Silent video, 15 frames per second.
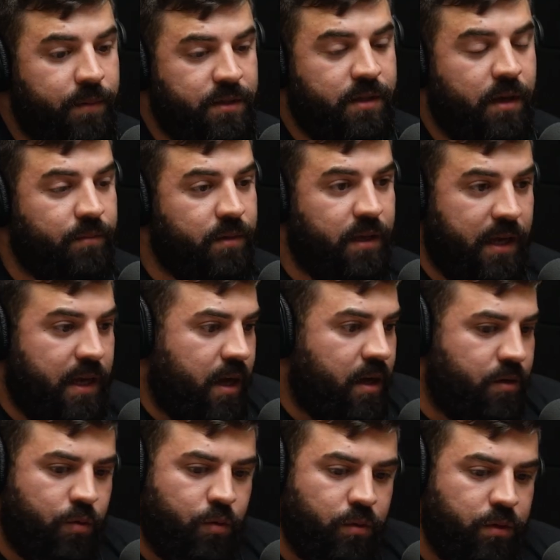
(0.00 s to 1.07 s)
it'd be something like
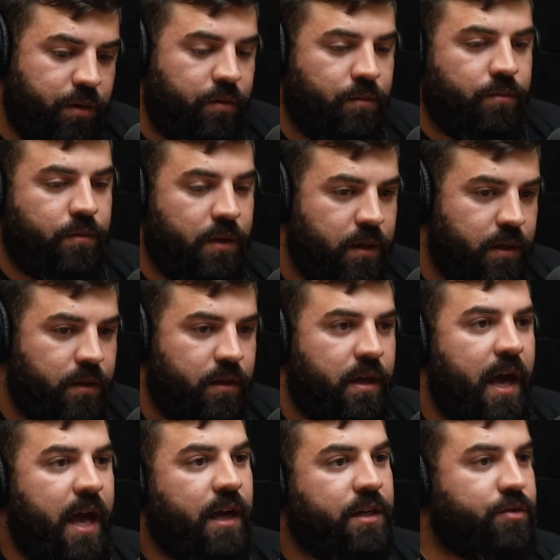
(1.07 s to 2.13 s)
a cool little
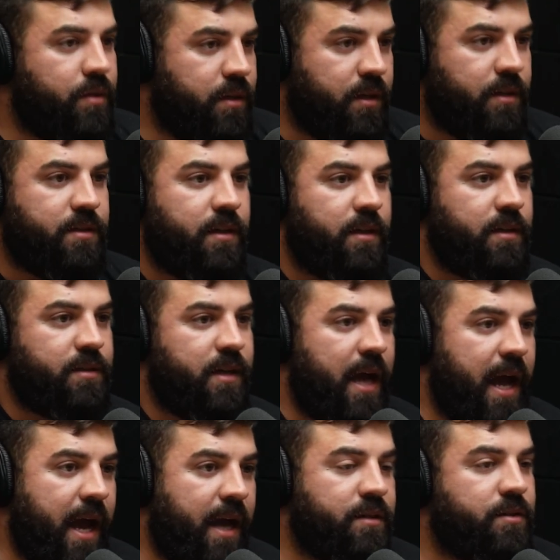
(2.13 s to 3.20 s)
extra
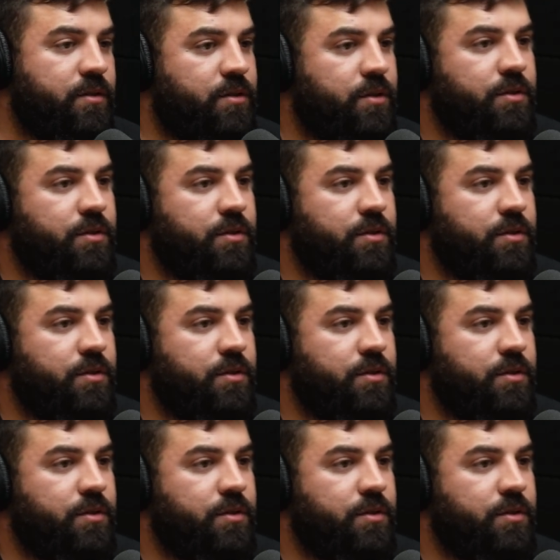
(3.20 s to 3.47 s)
to add to